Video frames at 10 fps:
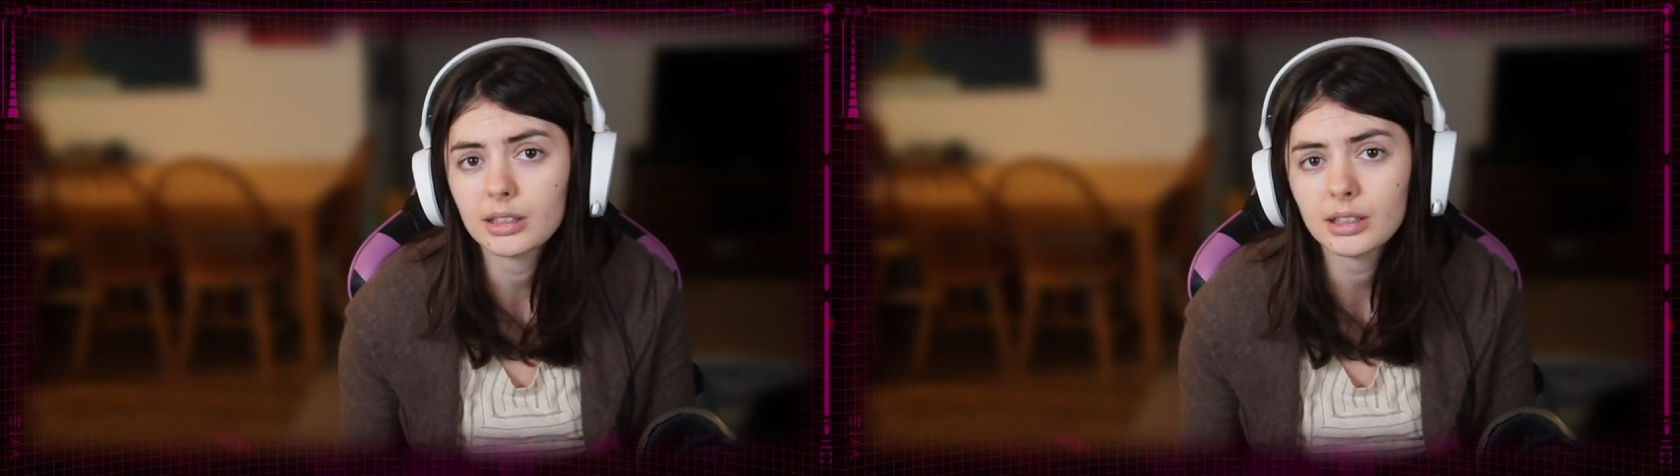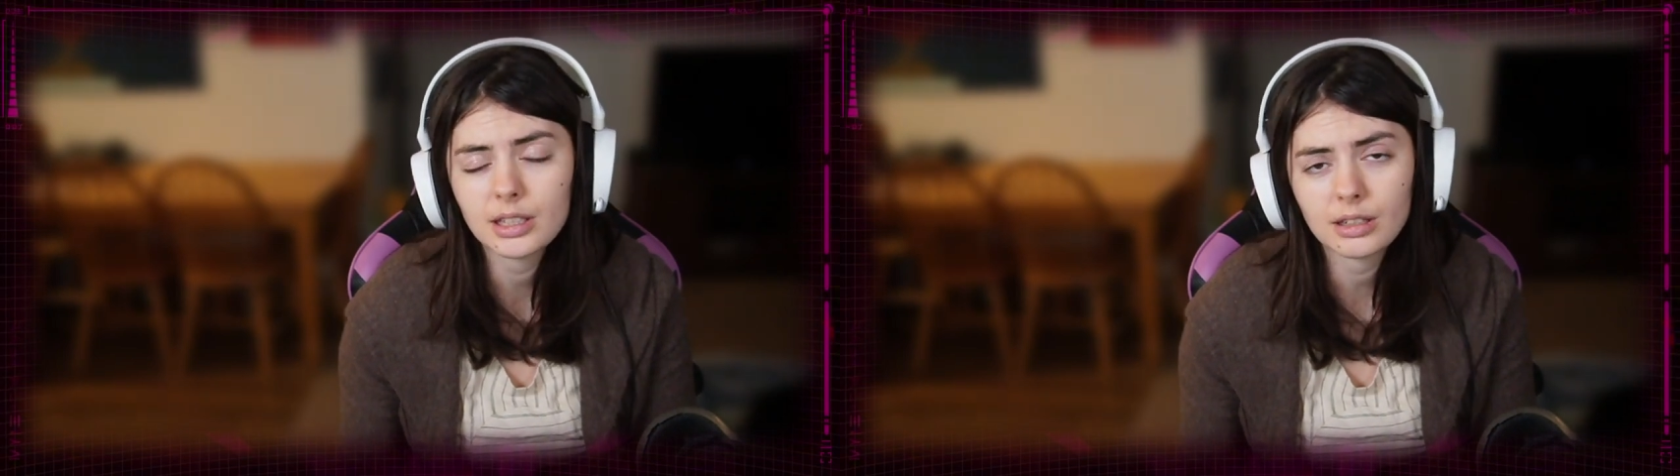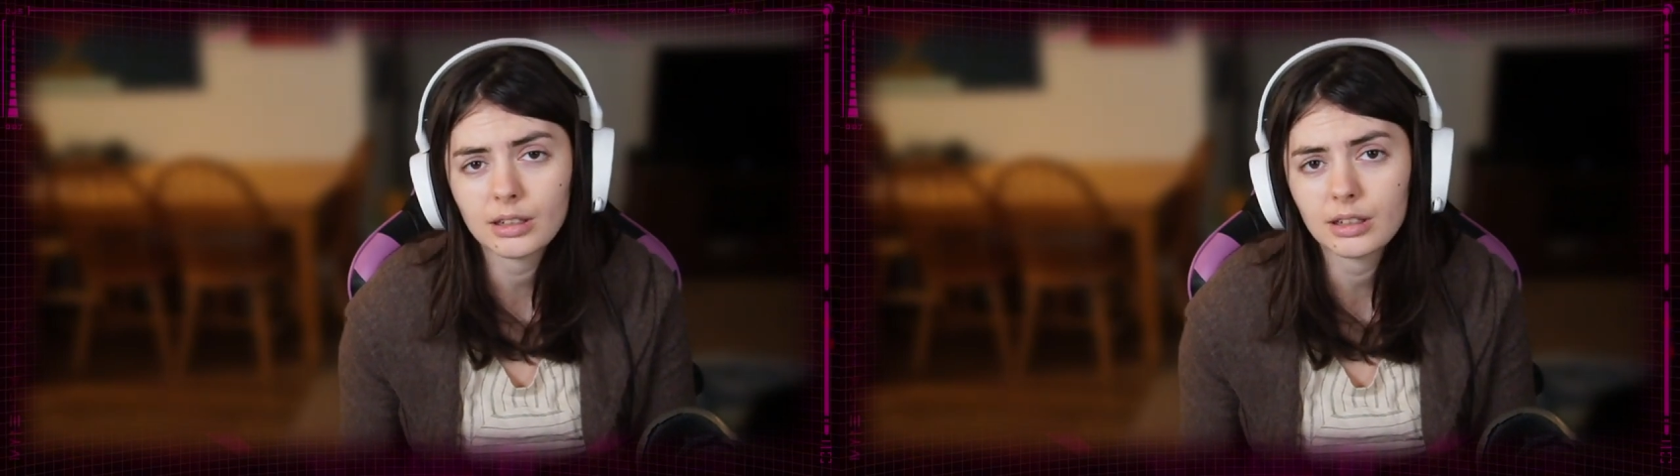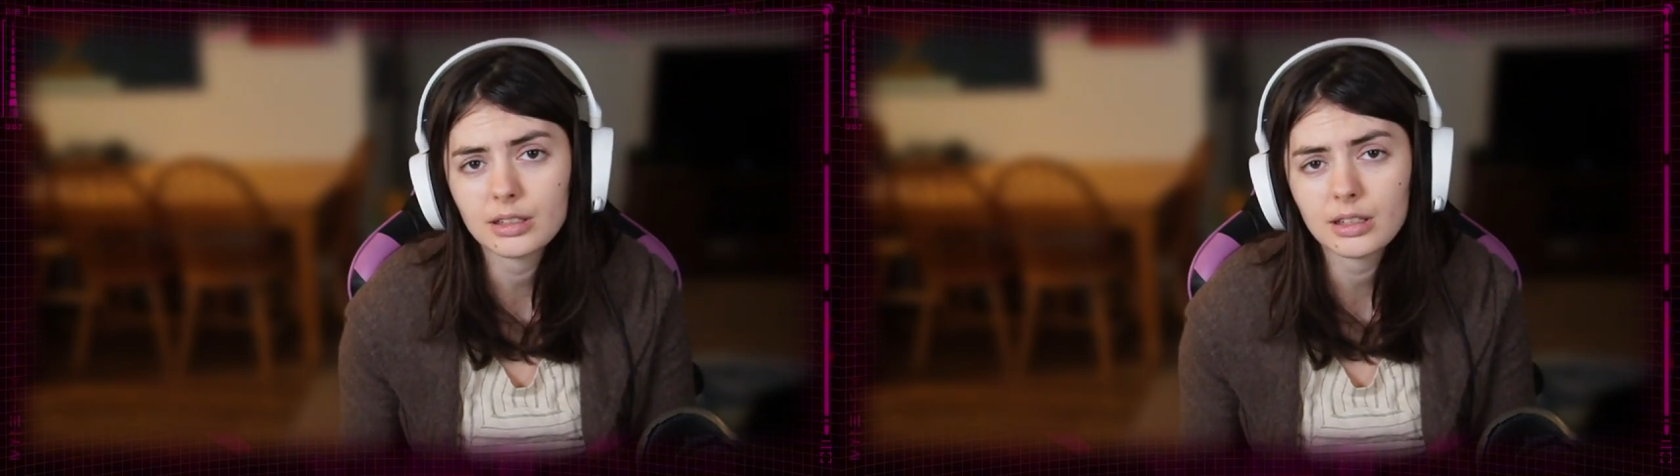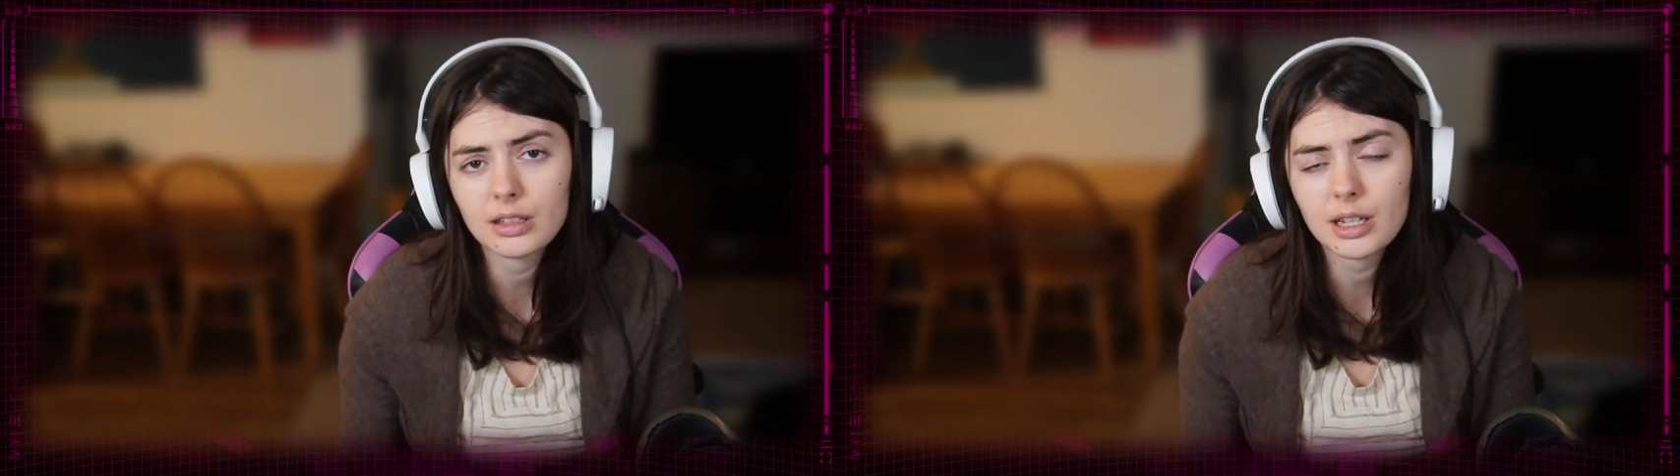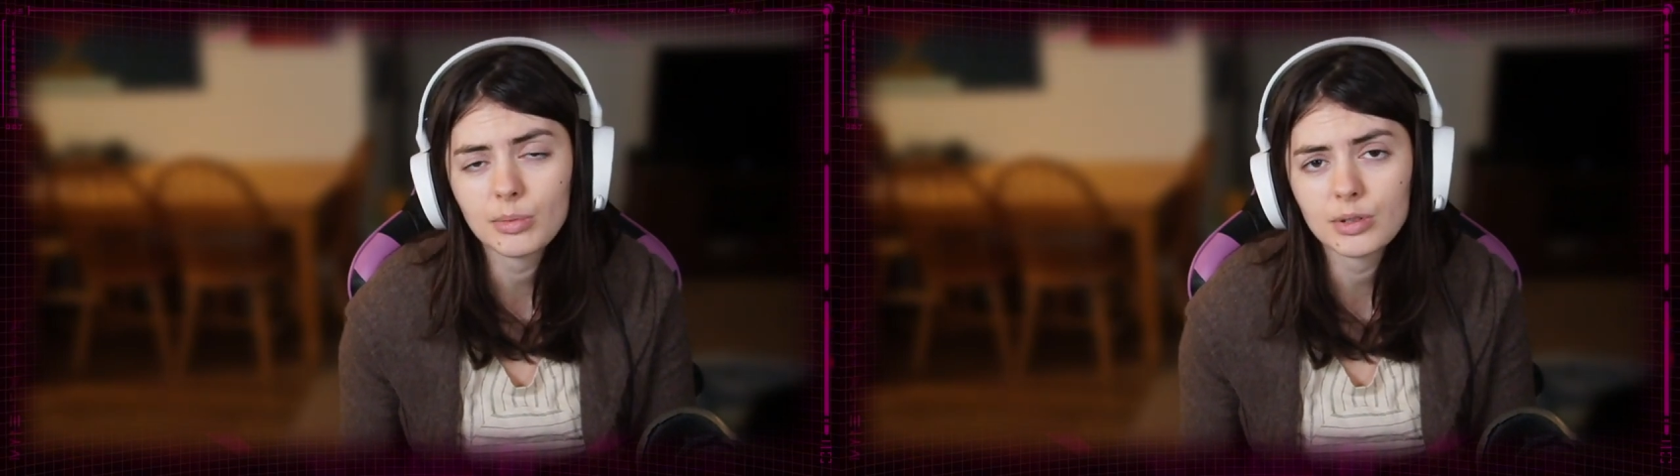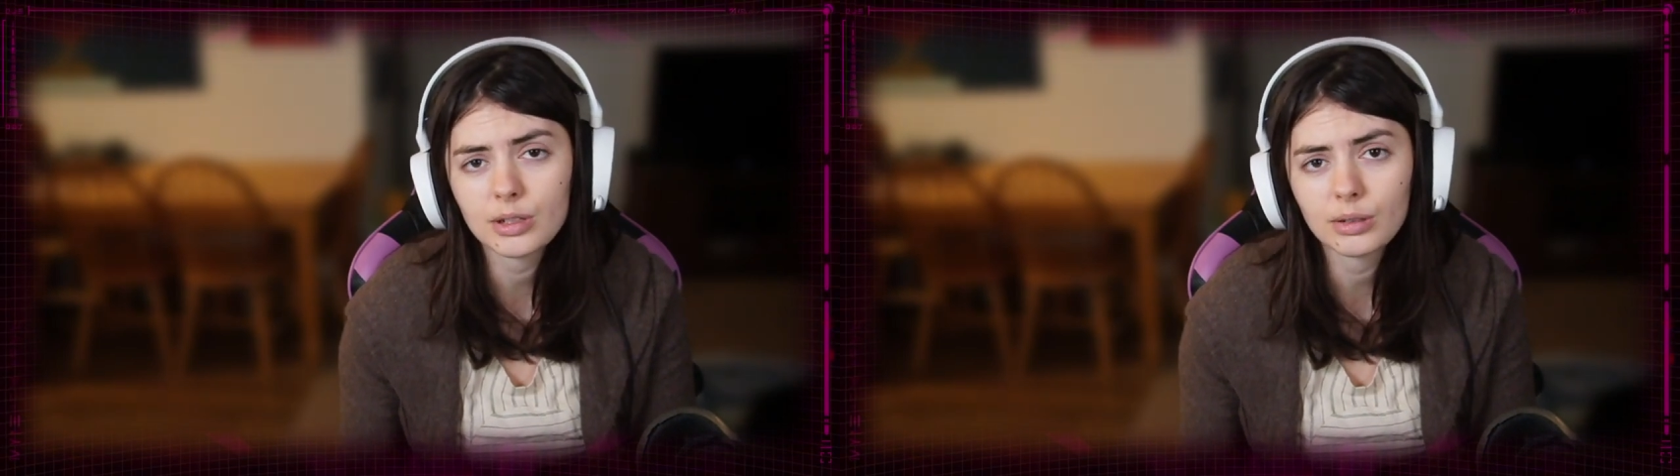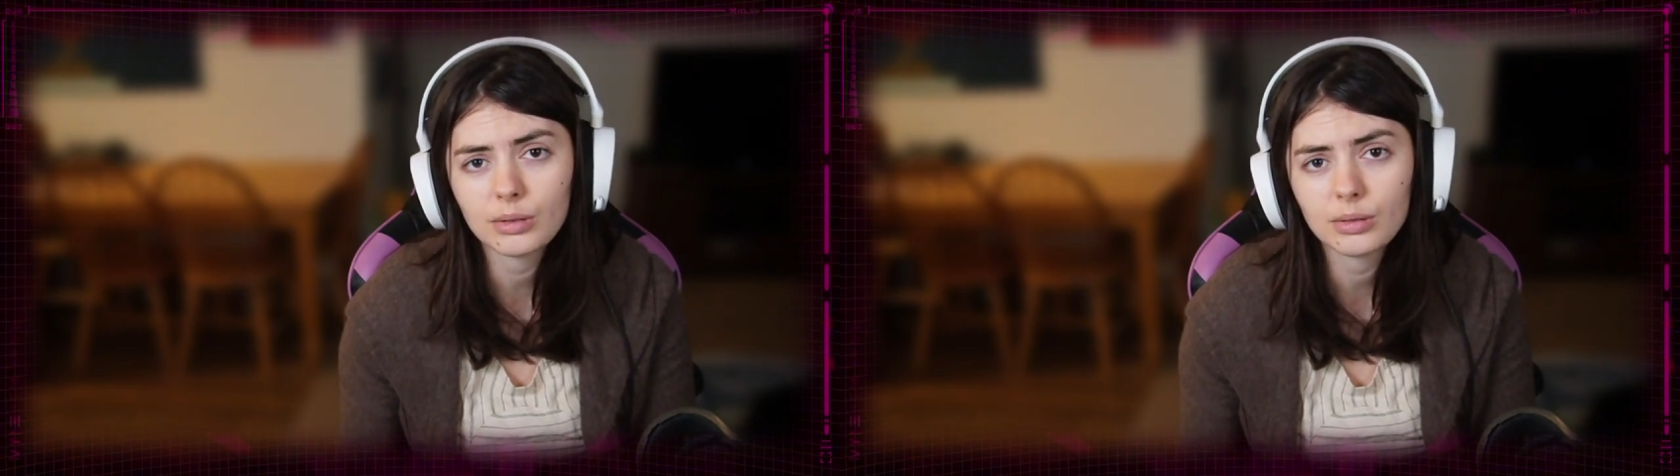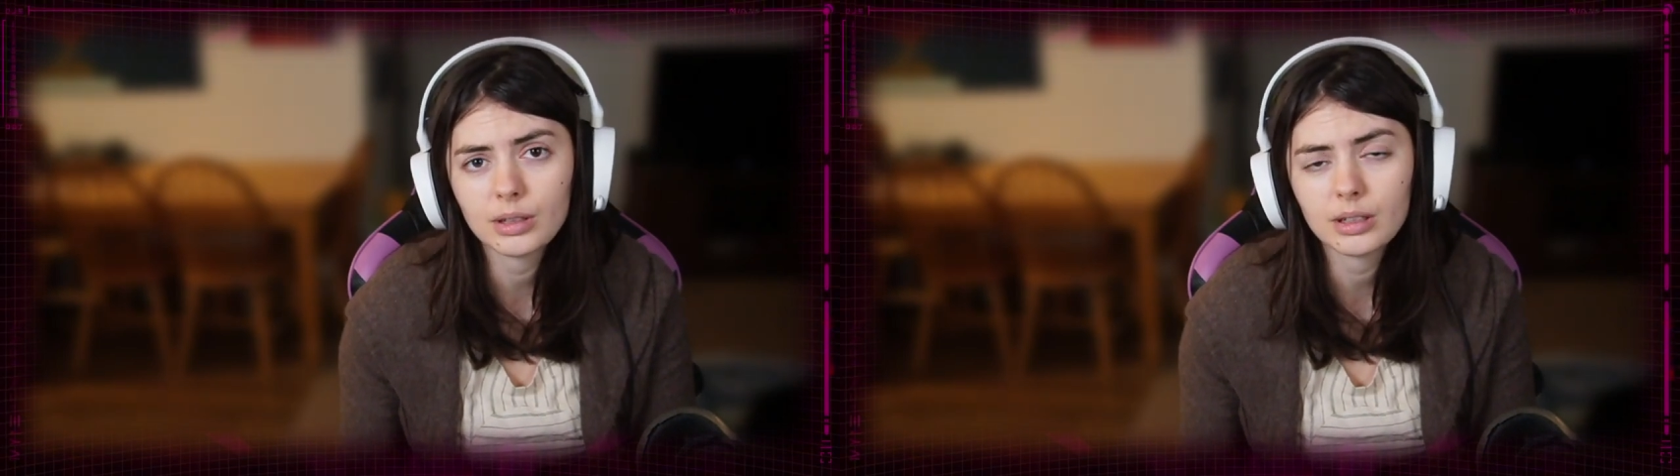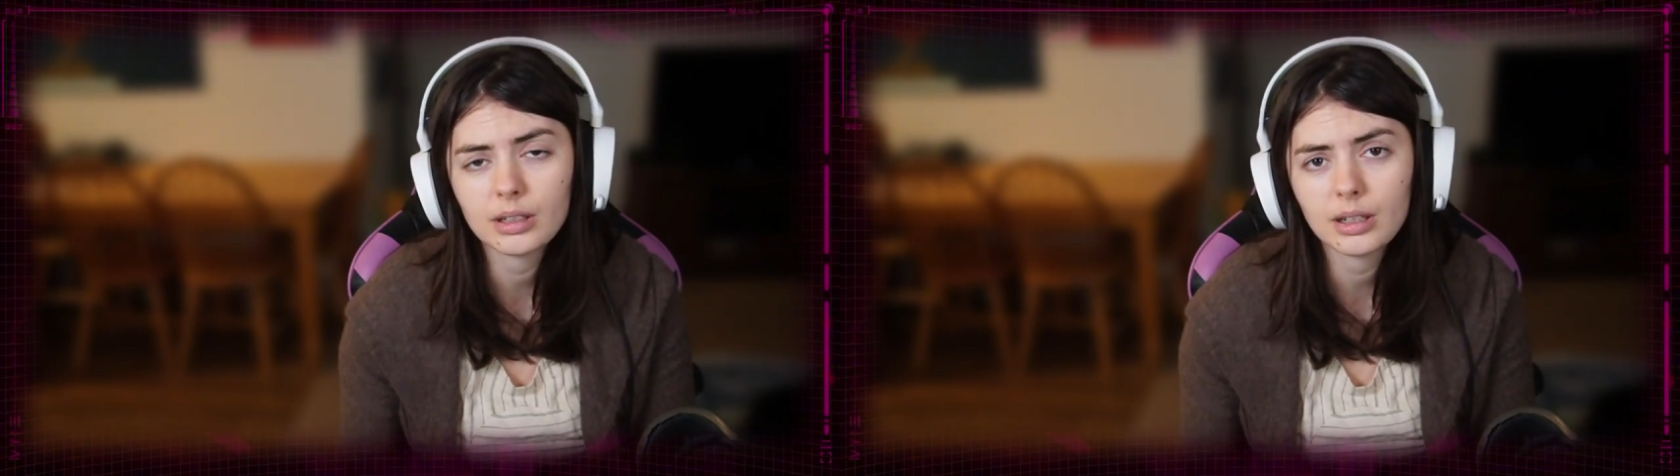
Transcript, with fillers: Let's get on to this episode,